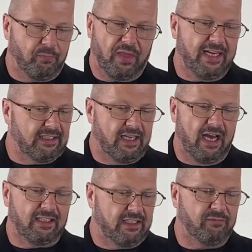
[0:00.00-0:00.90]
thank
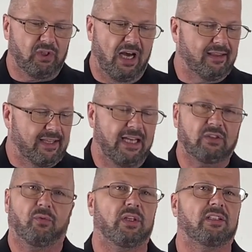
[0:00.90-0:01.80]
God, give God thanks
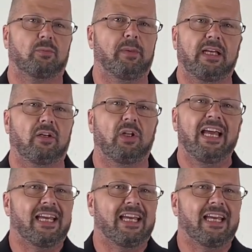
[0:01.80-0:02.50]
for this meal.